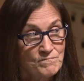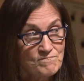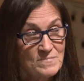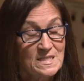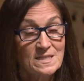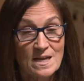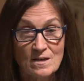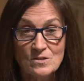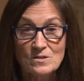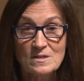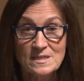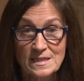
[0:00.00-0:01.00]

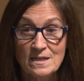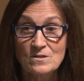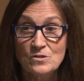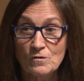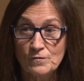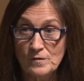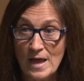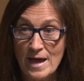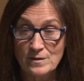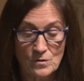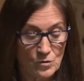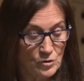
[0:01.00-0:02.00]
sales are
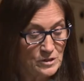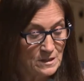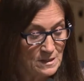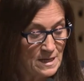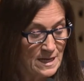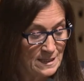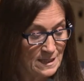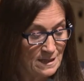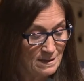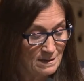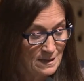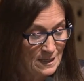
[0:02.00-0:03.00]
flat or declining.